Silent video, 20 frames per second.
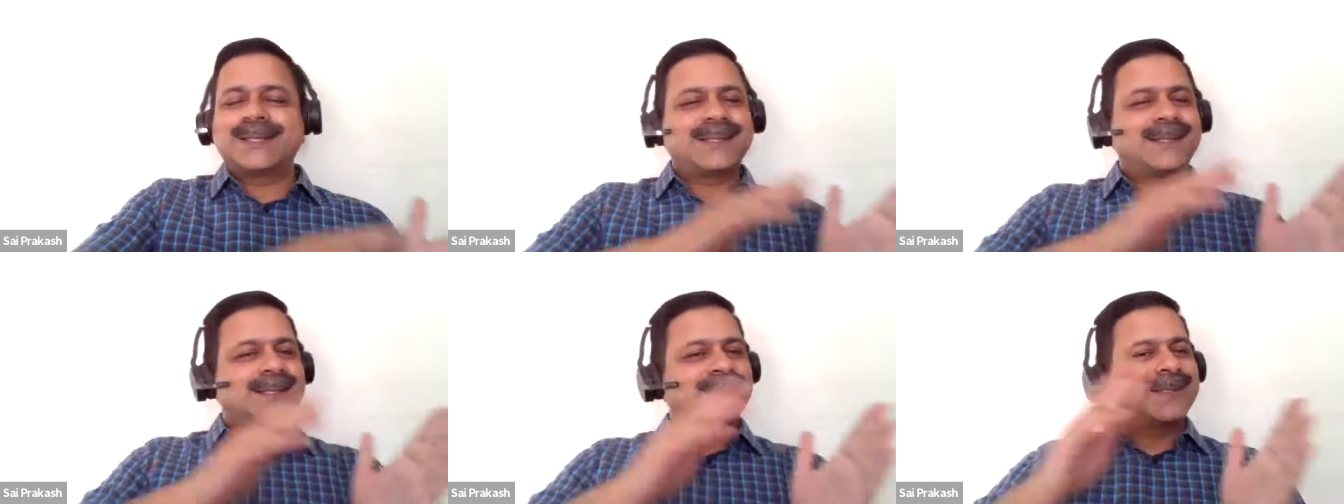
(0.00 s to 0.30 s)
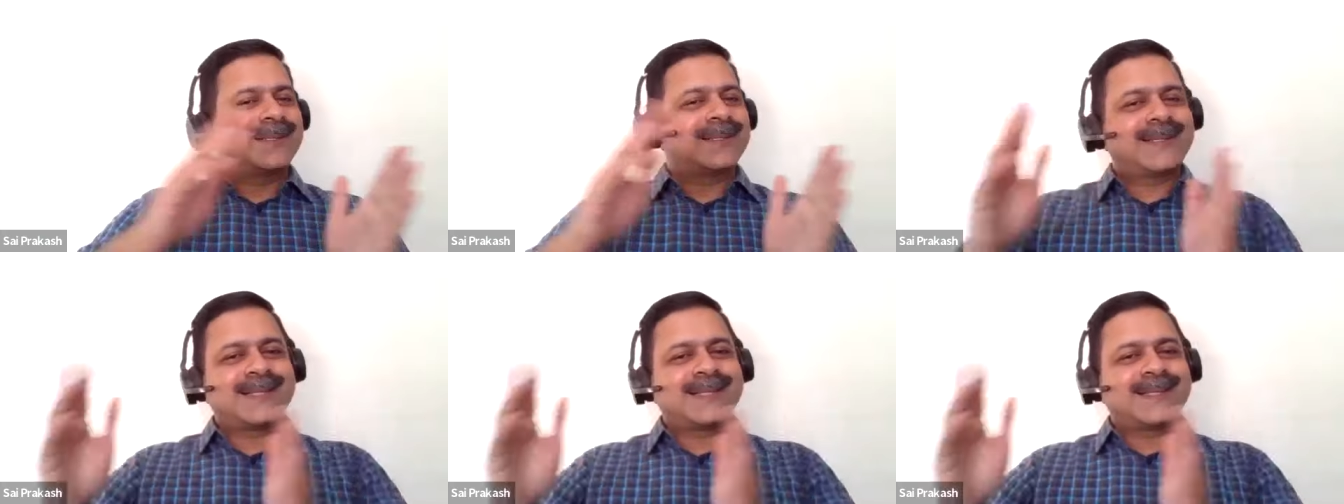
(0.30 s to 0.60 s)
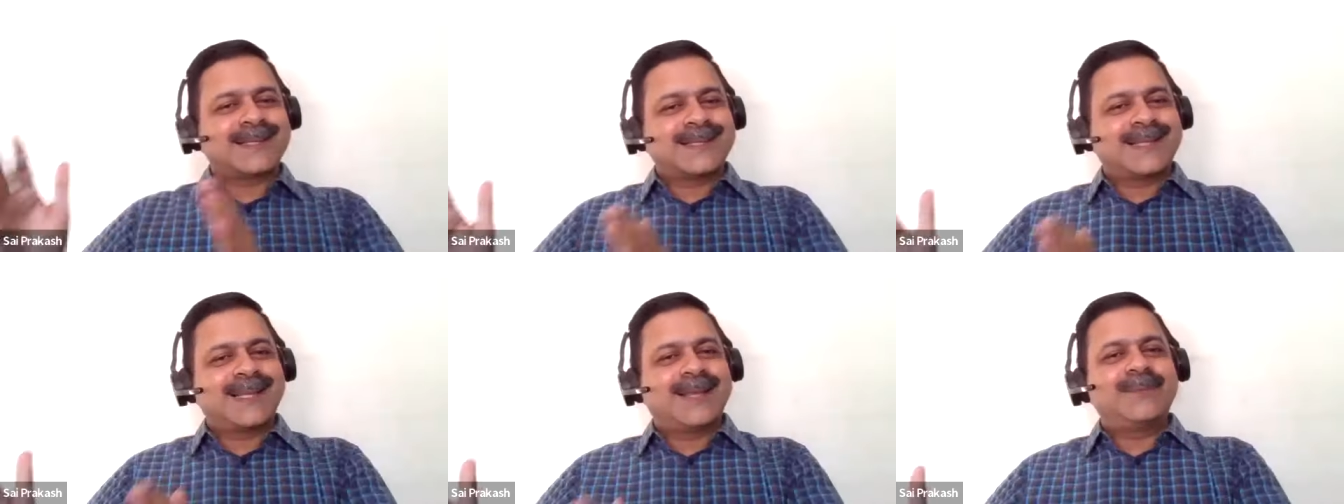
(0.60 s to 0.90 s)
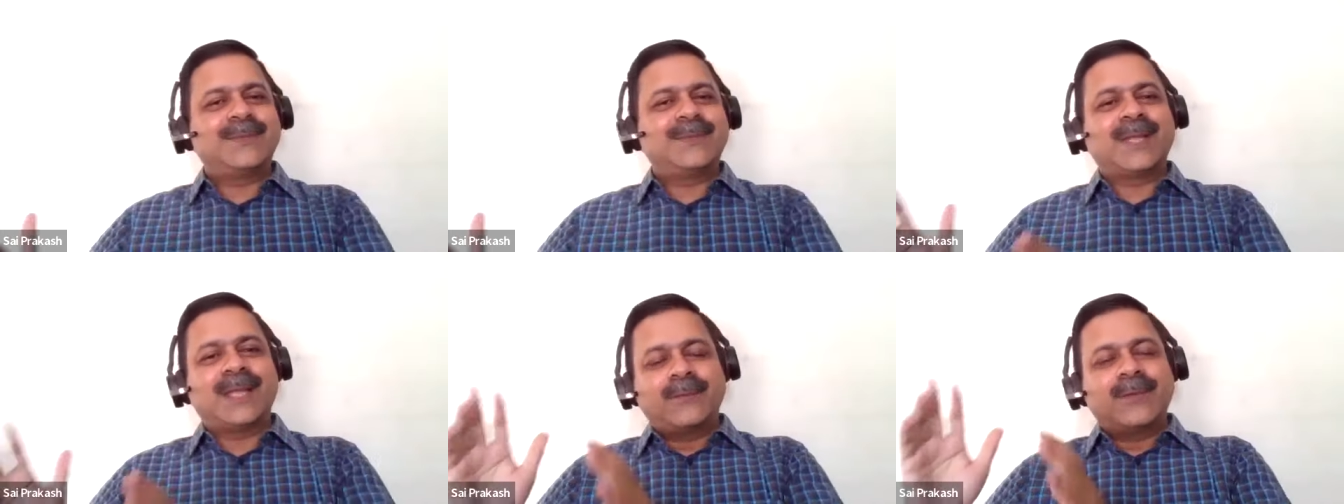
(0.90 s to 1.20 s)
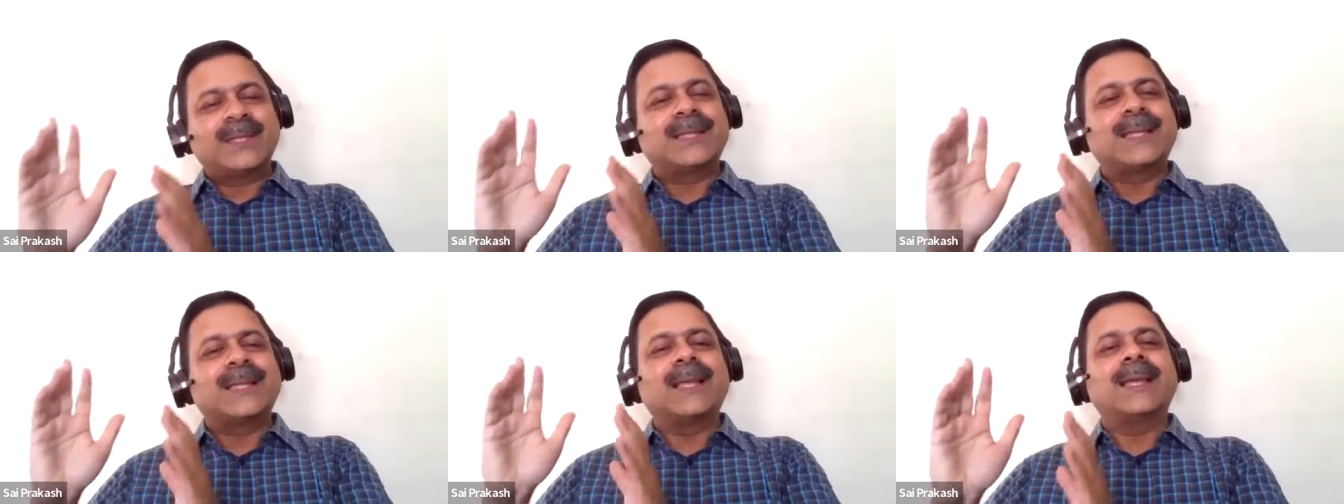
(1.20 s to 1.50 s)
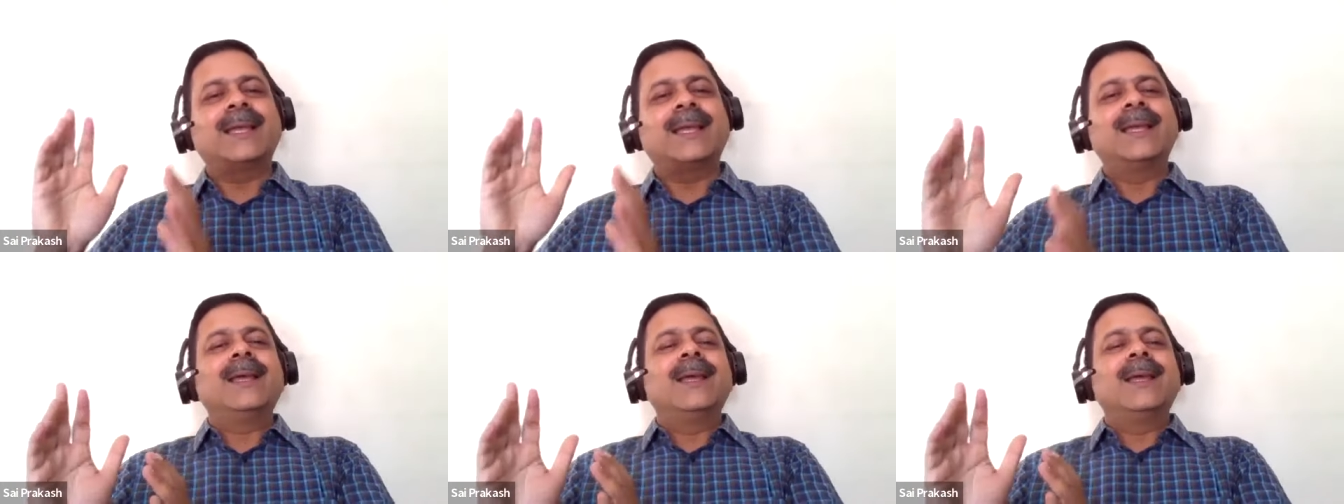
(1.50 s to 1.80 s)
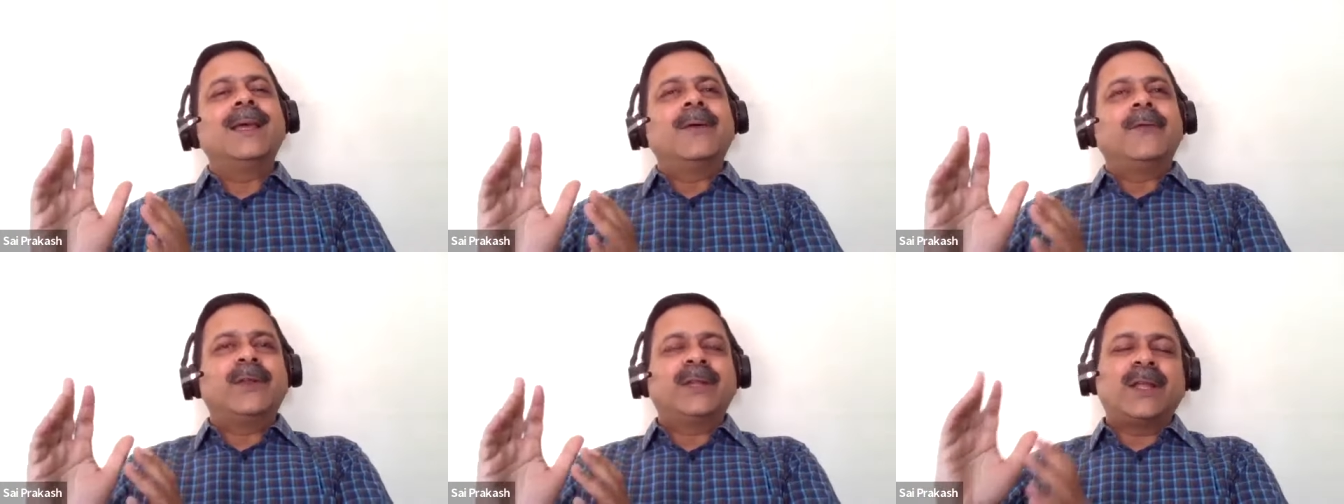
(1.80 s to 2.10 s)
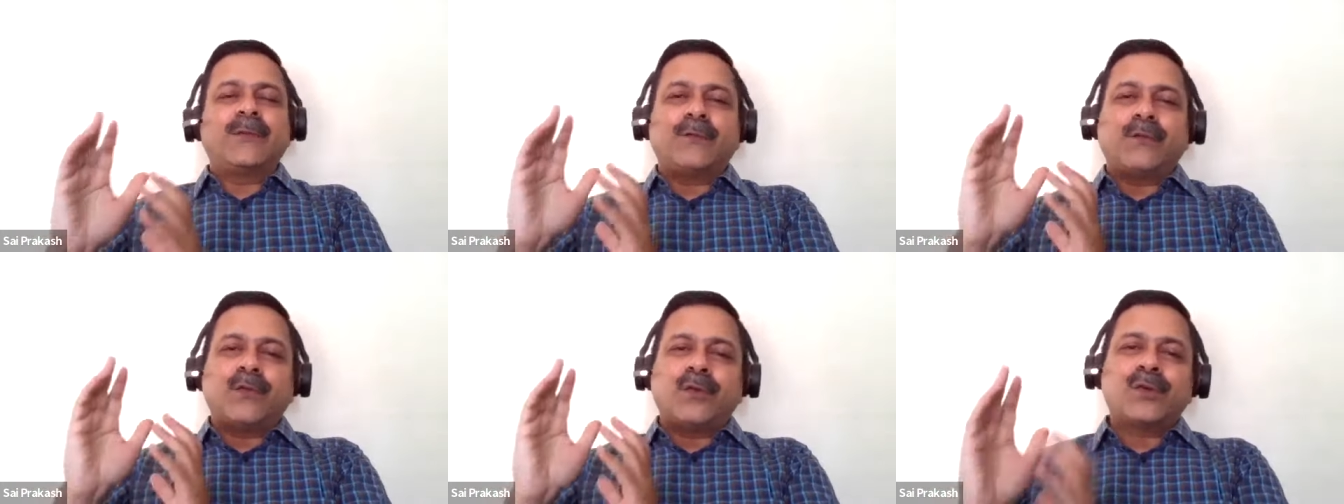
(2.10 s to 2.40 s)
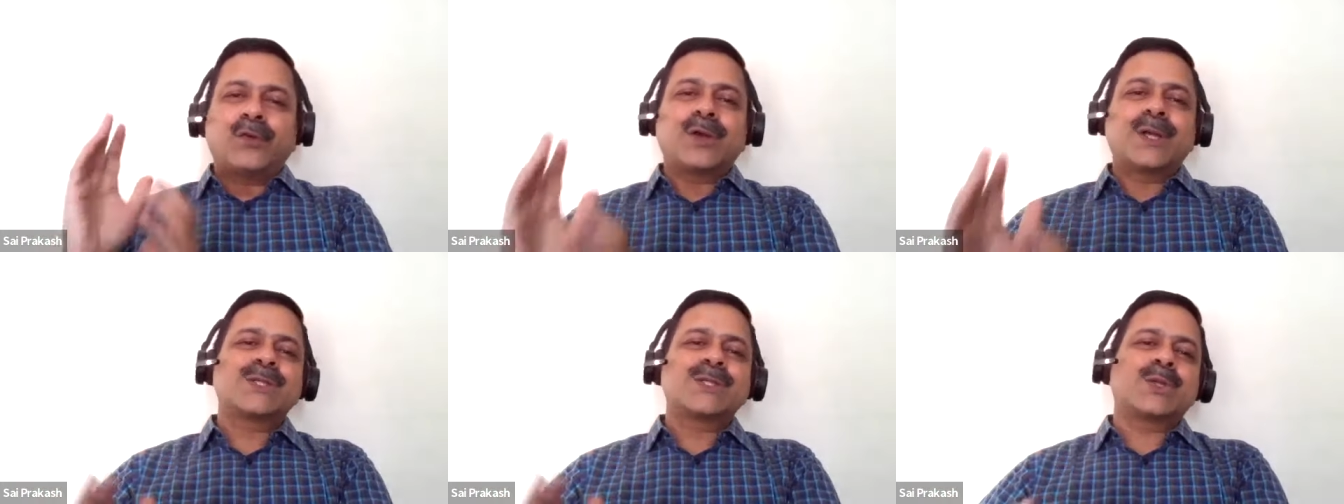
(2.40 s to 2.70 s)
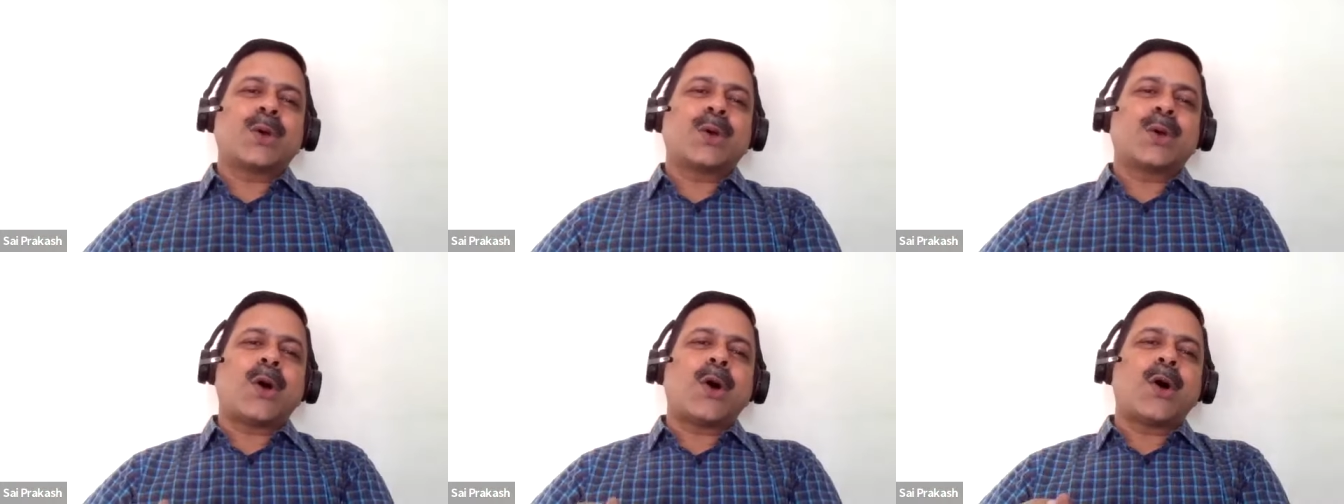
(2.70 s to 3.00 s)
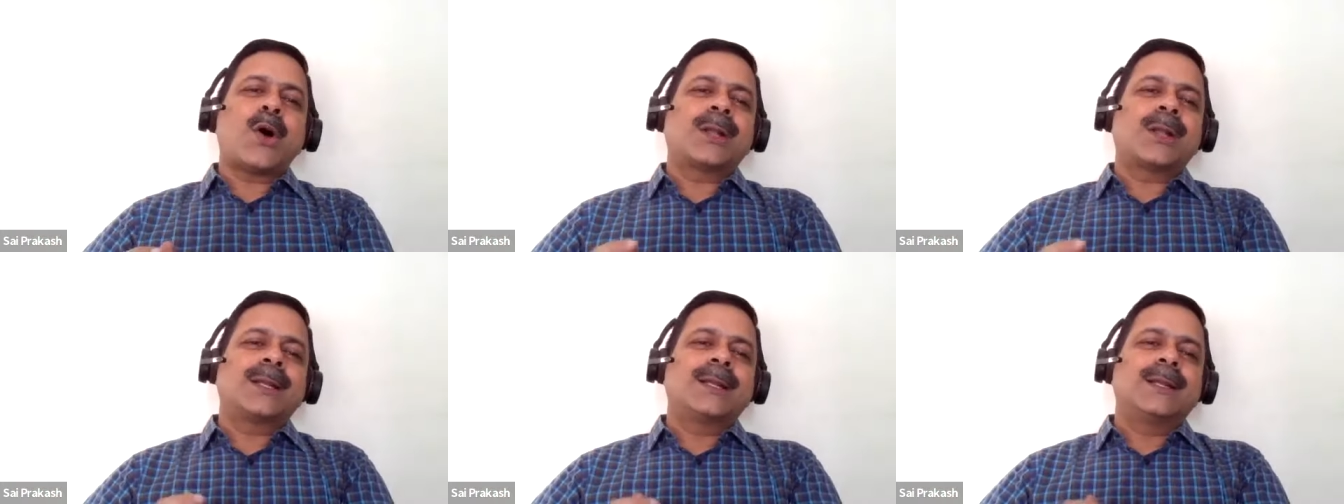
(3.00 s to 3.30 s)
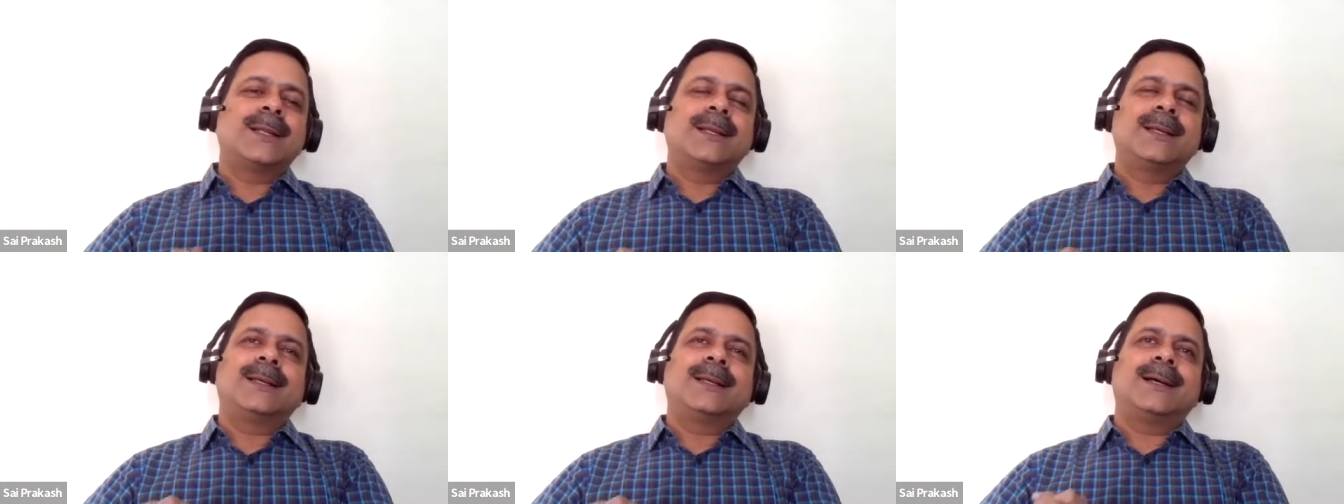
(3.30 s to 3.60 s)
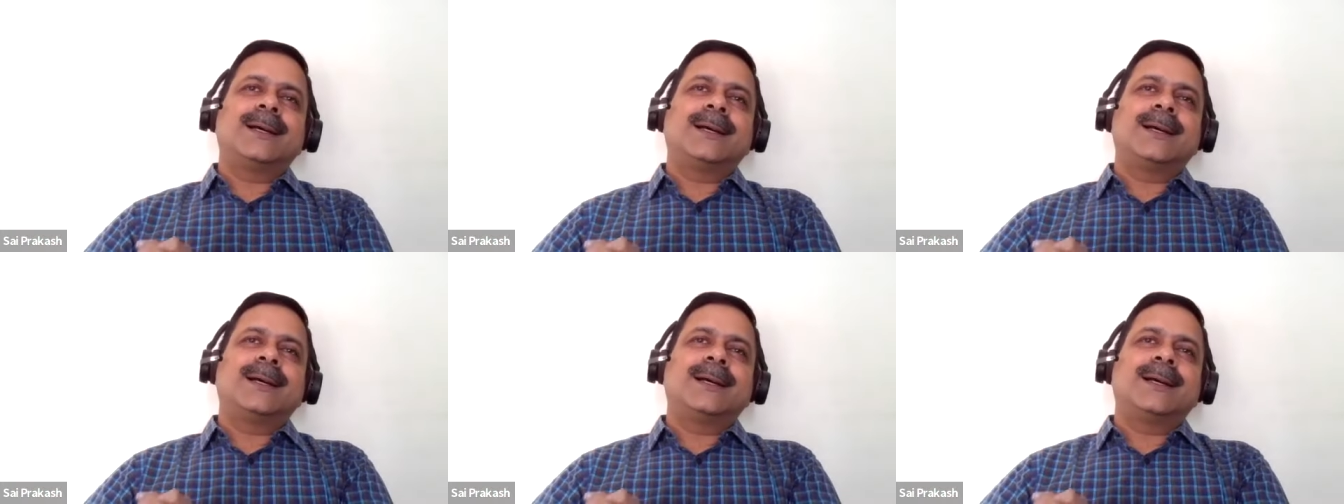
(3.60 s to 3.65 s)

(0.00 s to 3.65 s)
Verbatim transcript: it's, it's just the same thing with the with a focus on